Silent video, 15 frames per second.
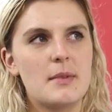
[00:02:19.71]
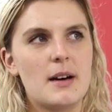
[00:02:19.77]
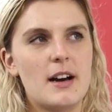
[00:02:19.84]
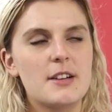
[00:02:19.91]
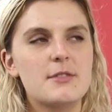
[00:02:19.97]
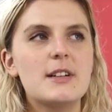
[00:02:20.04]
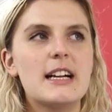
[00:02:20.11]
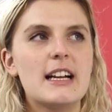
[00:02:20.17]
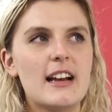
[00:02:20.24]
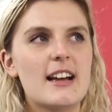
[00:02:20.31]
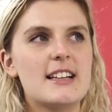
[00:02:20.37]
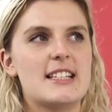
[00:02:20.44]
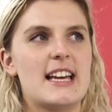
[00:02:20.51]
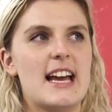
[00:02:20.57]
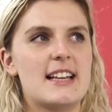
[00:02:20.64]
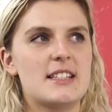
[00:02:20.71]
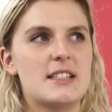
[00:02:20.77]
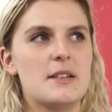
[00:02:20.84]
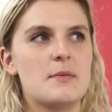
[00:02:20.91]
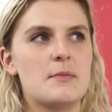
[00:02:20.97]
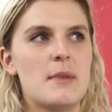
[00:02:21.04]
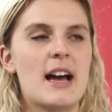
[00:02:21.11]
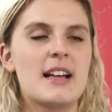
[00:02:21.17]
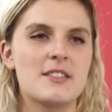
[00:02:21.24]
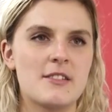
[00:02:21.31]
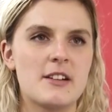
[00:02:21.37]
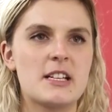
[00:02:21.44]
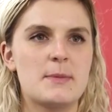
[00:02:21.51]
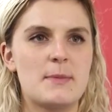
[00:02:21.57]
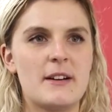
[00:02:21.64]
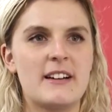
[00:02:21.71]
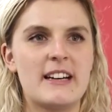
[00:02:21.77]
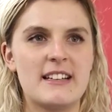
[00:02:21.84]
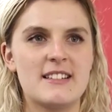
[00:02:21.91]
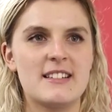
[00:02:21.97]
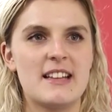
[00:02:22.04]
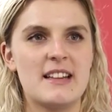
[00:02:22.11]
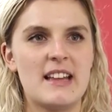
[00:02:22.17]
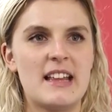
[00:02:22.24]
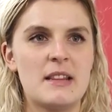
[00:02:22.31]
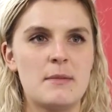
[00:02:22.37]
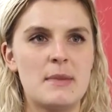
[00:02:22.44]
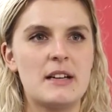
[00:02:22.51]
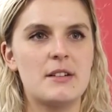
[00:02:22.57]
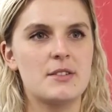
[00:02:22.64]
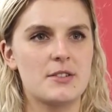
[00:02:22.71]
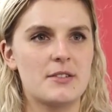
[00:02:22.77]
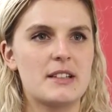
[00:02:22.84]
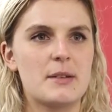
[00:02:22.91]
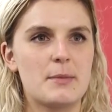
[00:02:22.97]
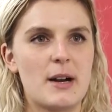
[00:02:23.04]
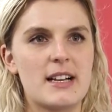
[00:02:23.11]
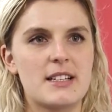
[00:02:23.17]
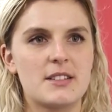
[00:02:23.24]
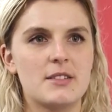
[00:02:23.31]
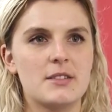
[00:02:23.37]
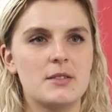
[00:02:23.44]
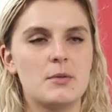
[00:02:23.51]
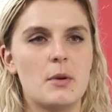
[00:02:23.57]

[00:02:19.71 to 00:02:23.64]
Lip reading: I'd really like to get some hands-on experience in the mills or in the practical,